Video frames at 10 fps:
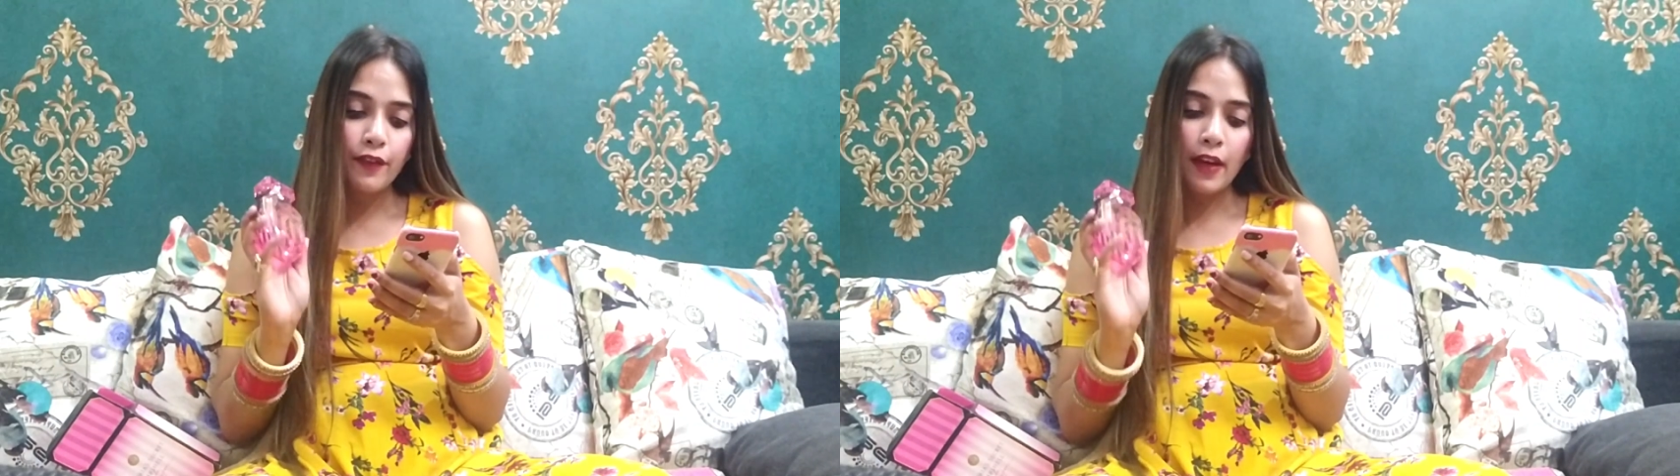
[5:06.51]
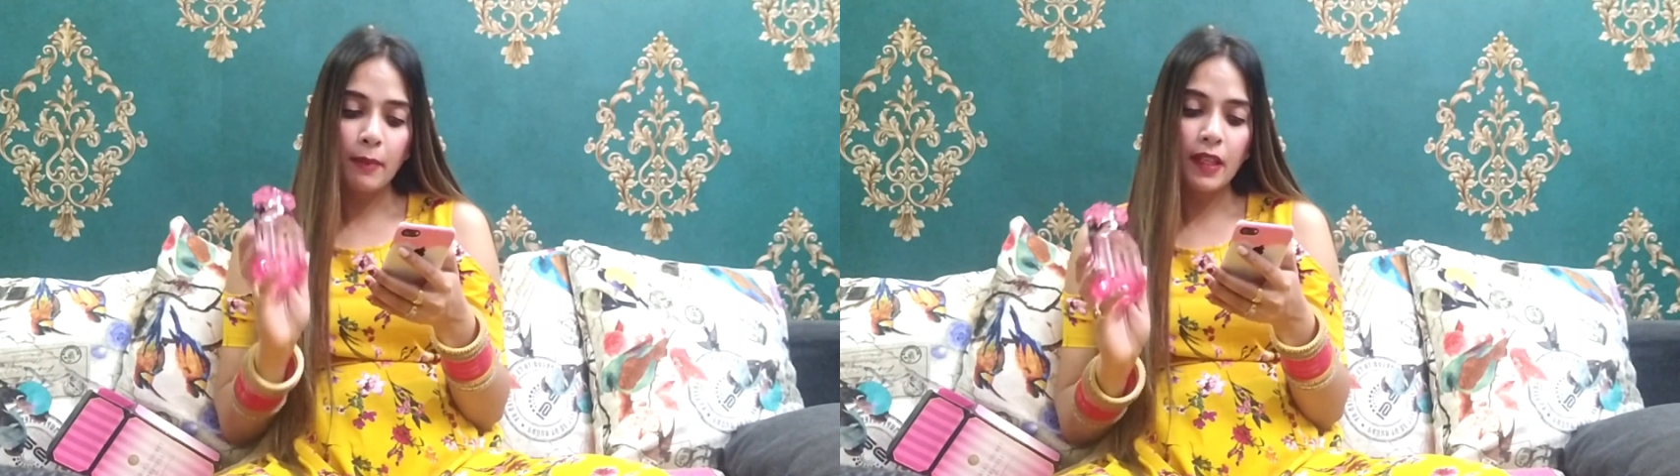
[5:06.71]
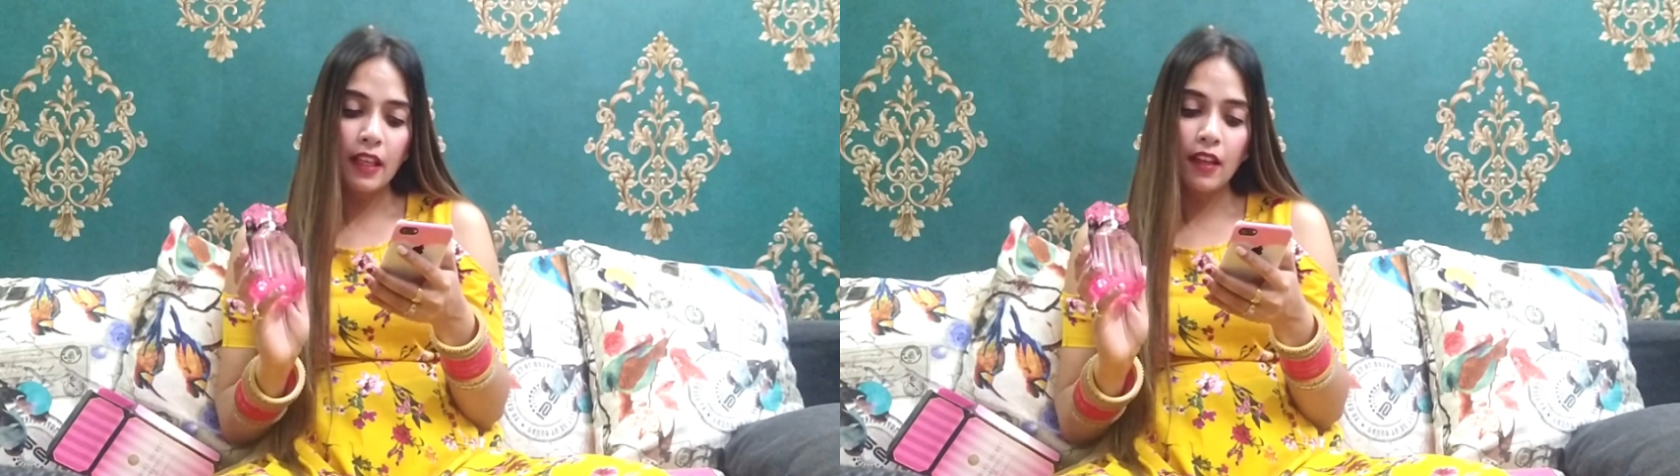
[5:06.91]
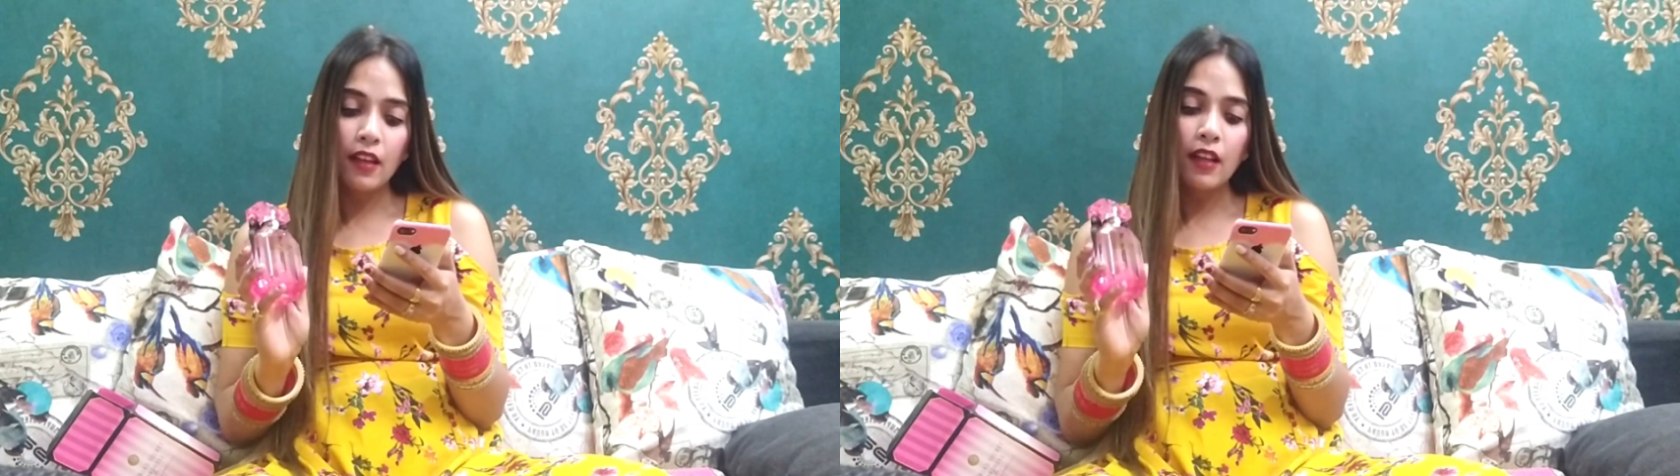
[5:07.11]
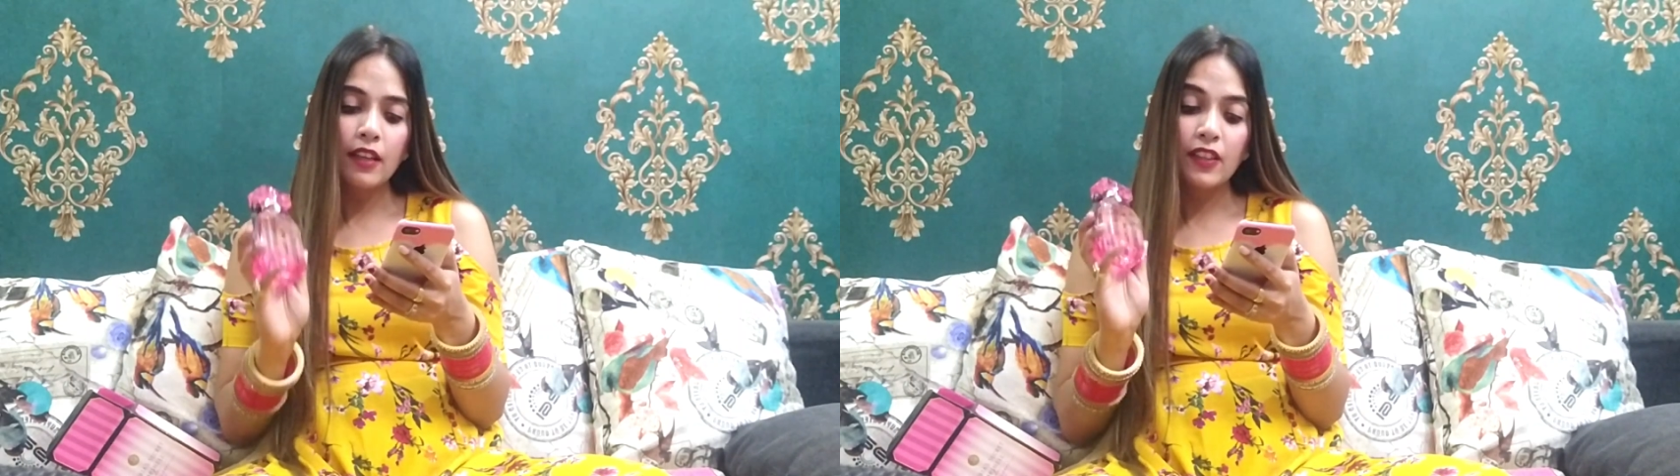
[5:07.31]

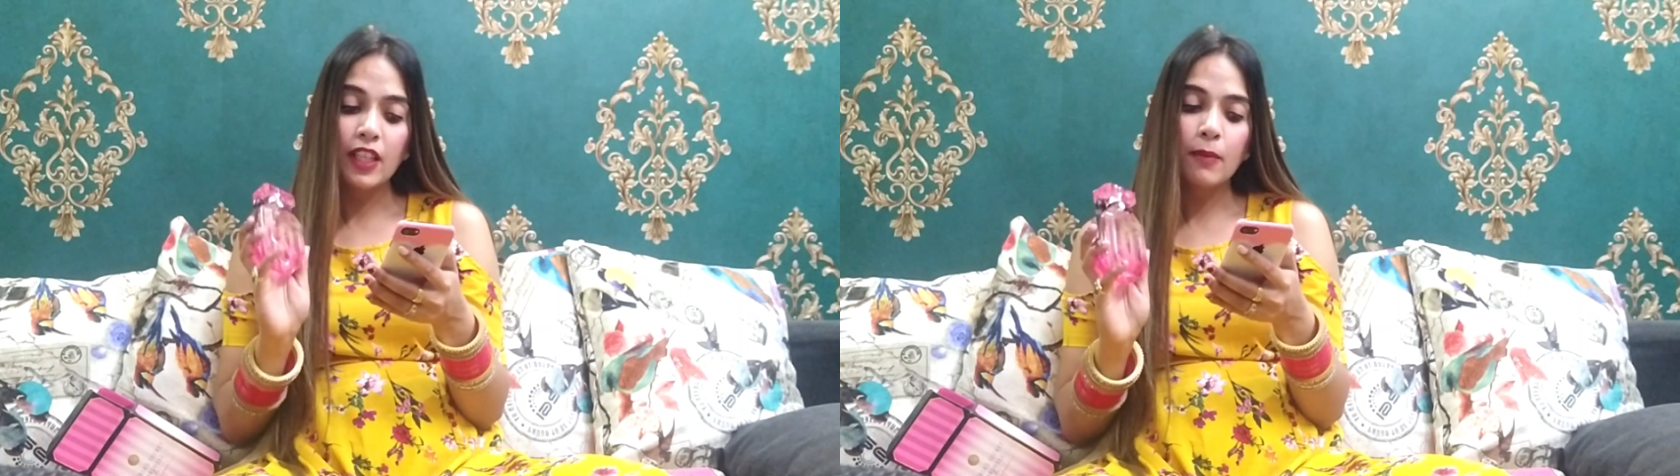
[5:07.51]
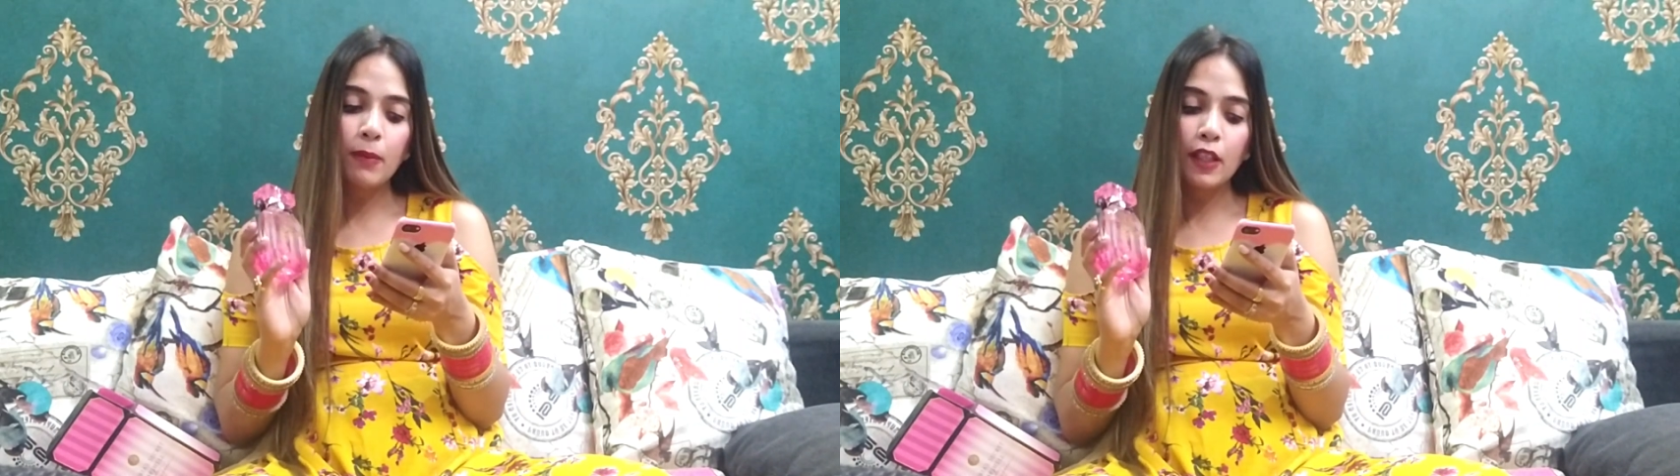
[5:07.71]
feminine yet